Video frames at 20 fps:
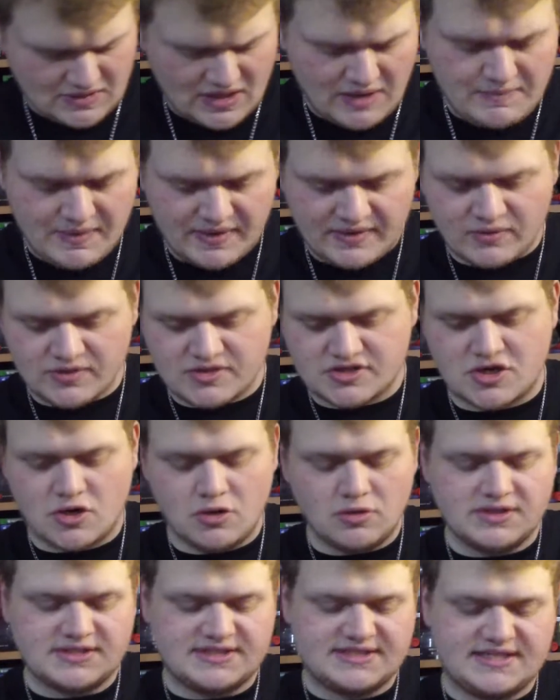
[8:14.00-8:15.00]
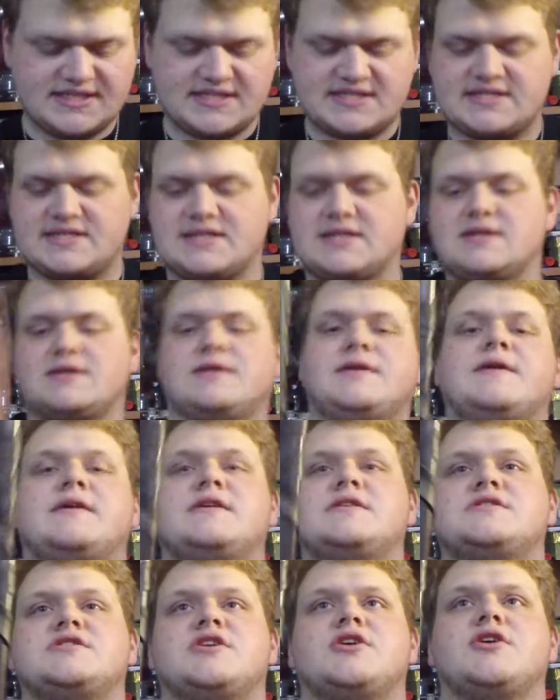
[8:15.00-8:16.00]
But what's cool is this.
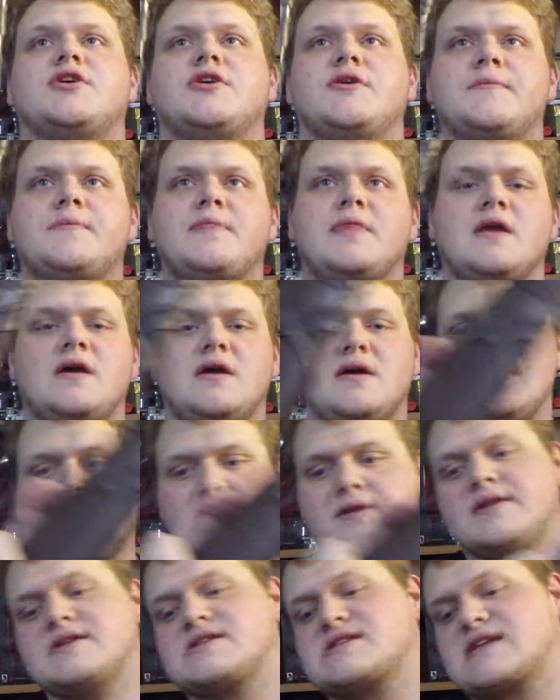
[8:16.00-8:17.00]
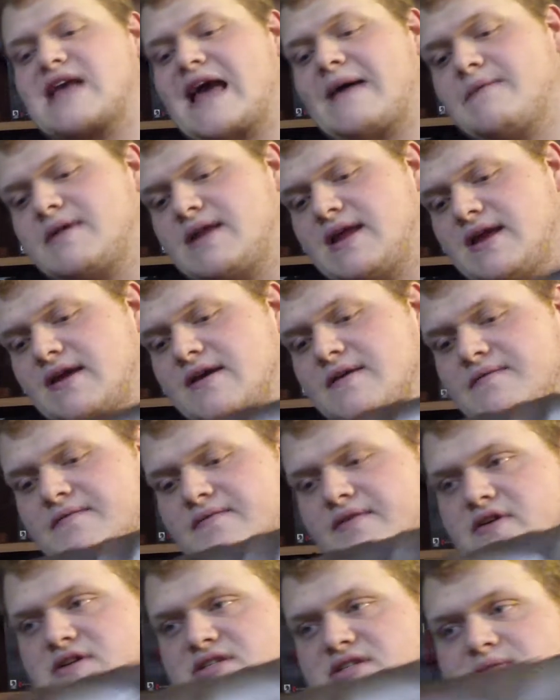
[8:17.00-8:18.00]
So, the scabbard here,
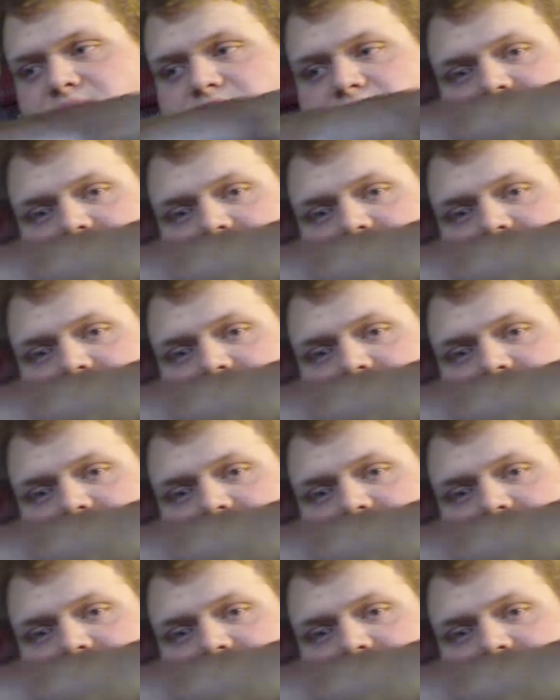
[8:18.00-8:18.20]
very similar